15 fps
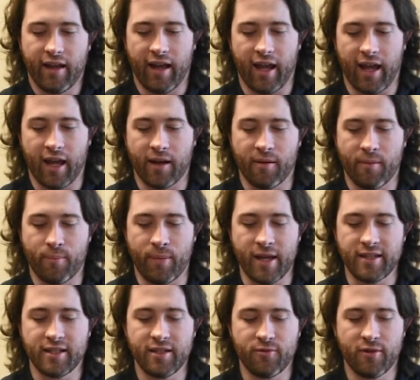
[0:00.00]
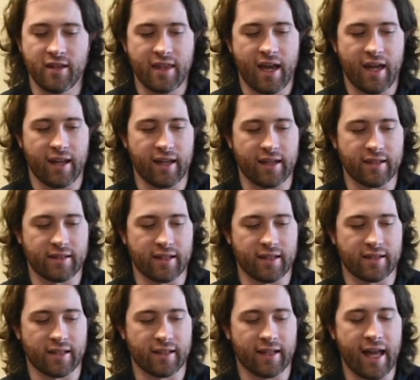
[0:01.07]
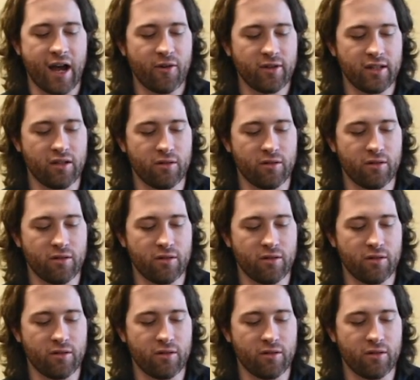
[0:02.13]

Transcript: And basically what that is allowing